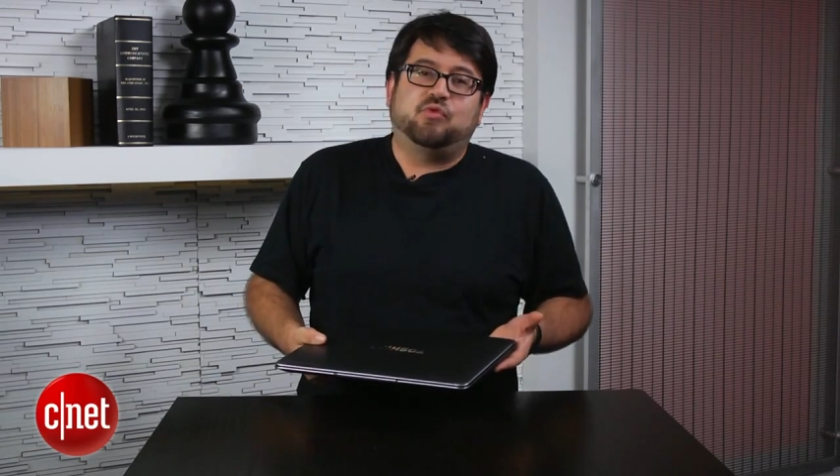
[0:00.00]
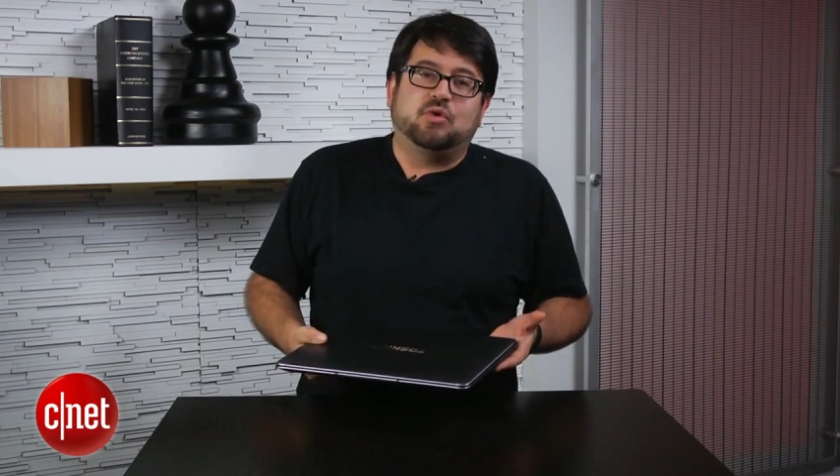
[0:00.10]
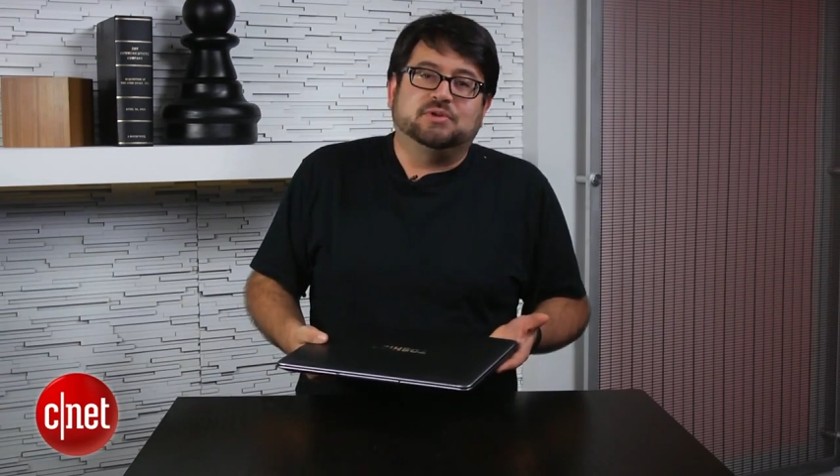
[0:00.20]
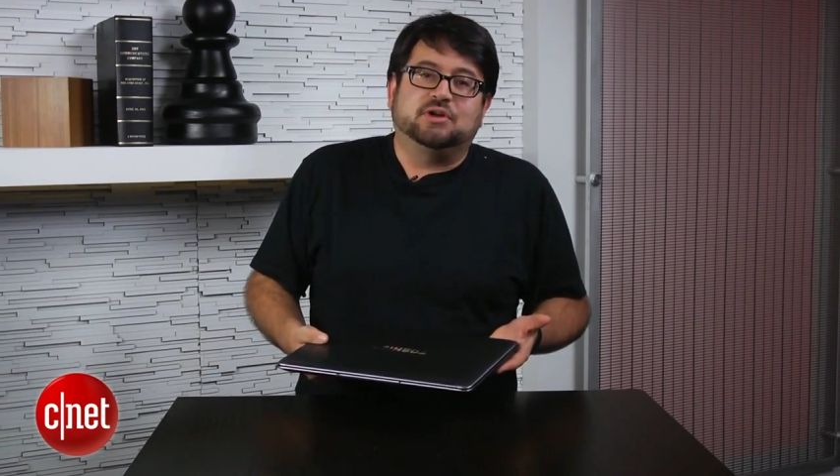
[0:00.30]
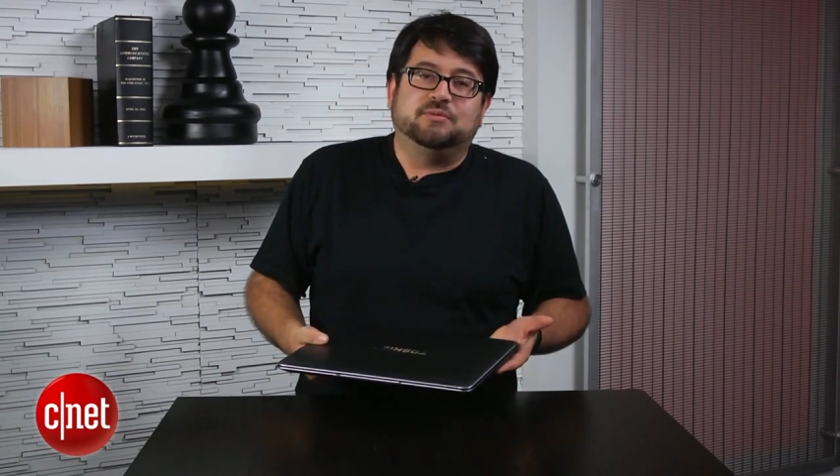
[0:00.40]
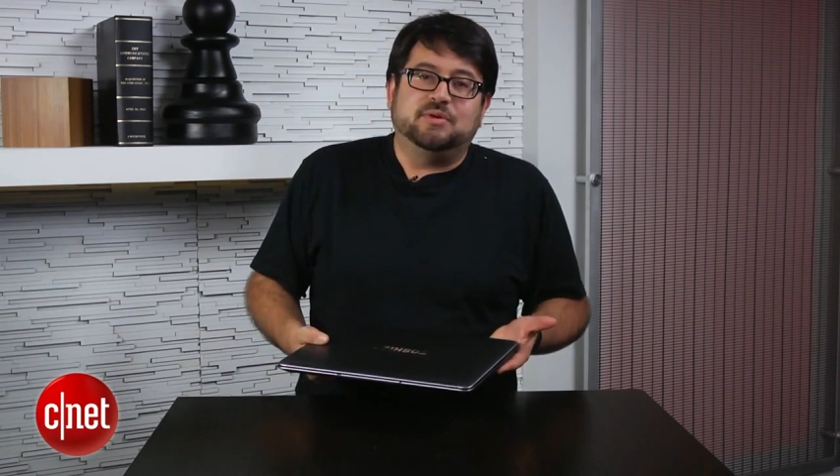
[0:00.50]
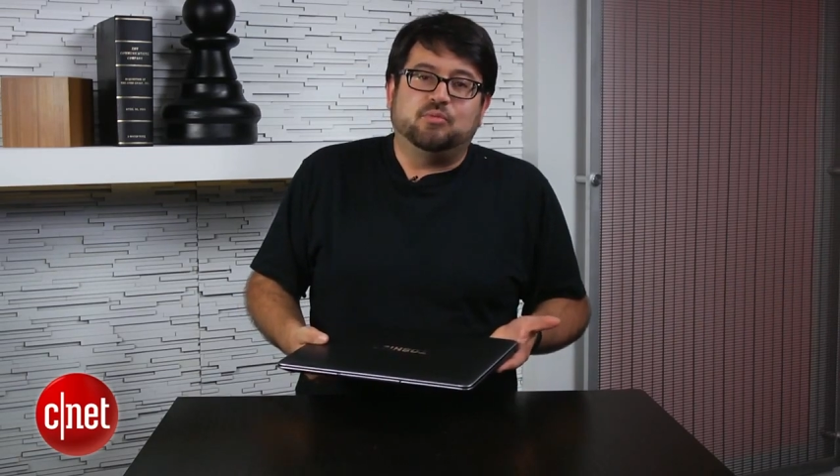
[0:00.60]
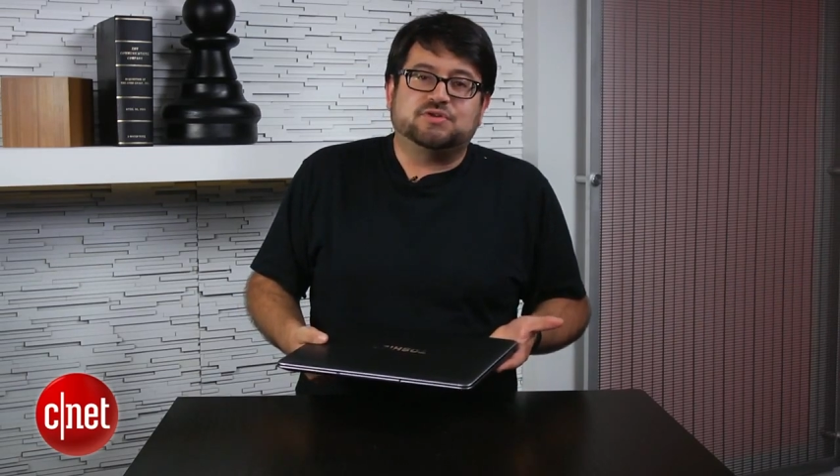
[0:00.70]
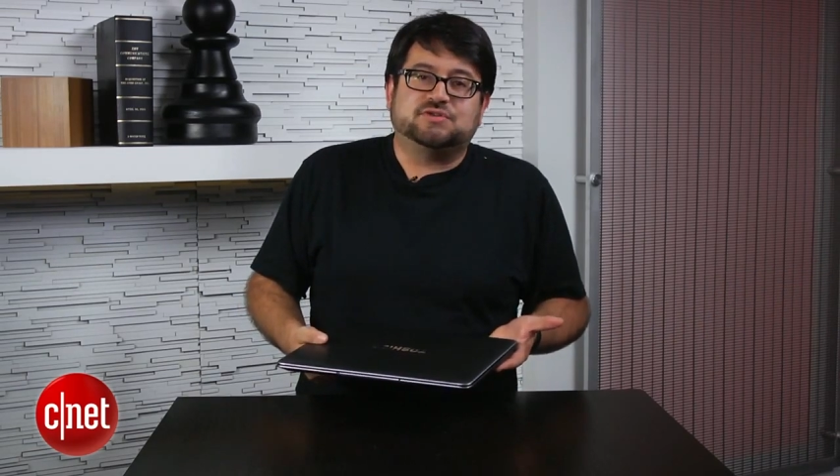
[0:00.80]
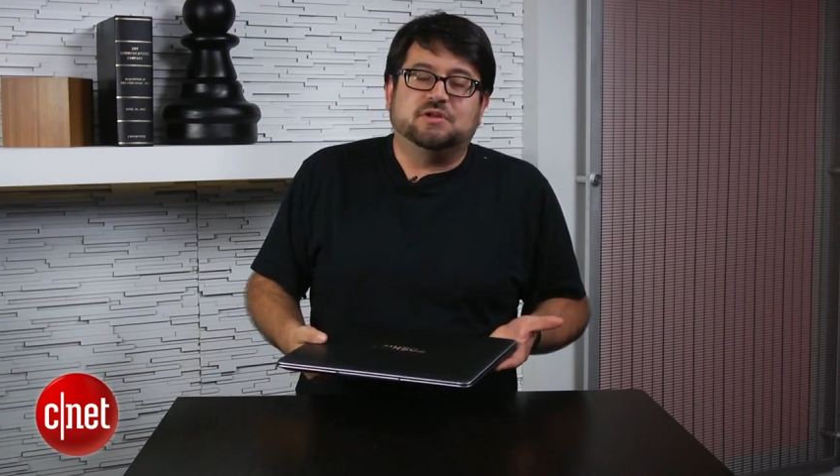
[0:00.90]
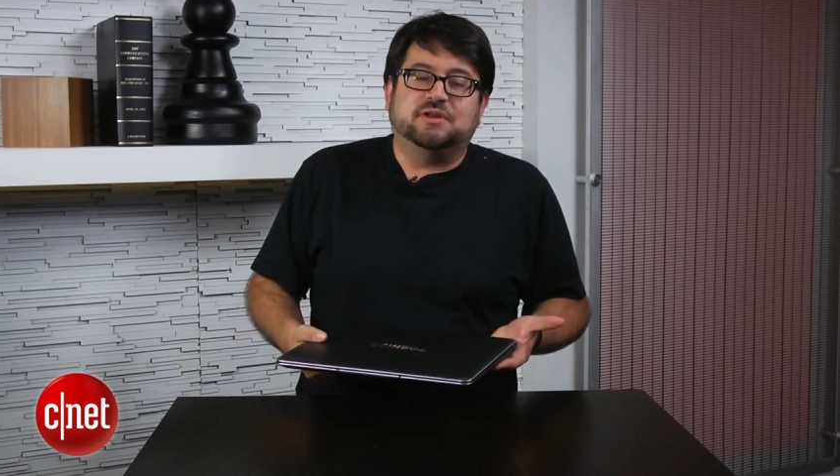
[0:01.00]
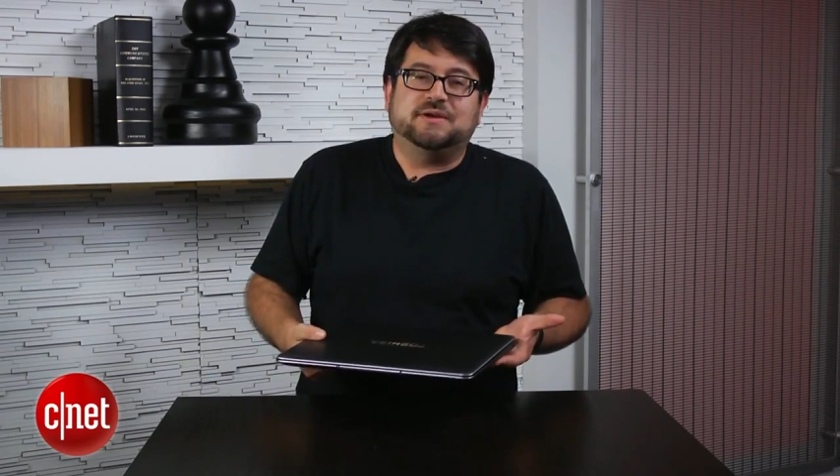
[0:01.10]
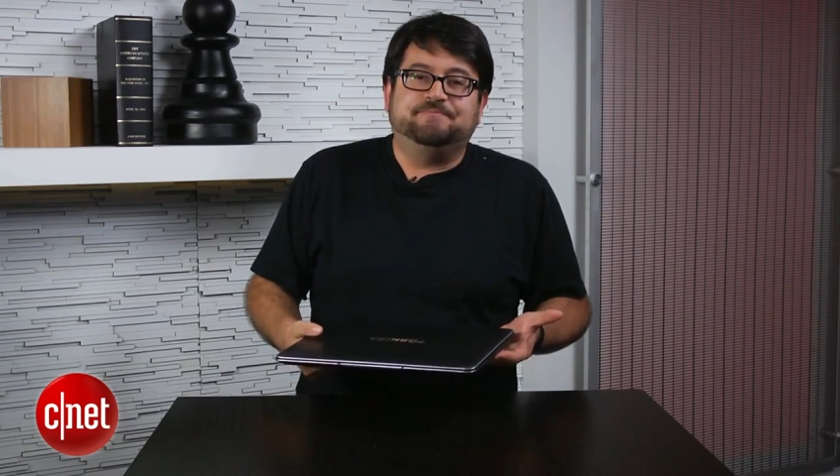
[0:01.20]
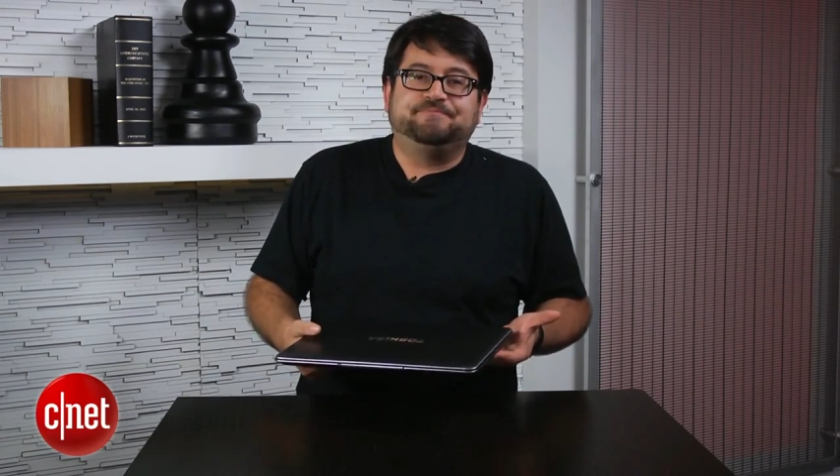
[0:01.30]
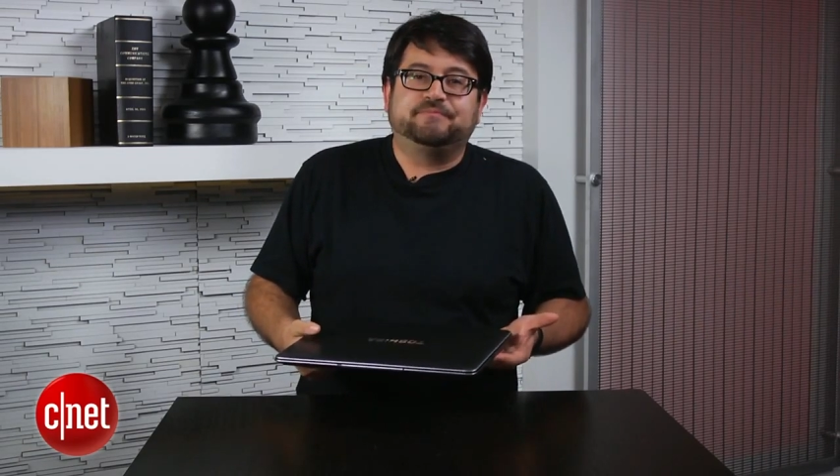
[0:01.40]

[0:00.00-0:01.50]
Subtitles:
perform a little bit more slowly.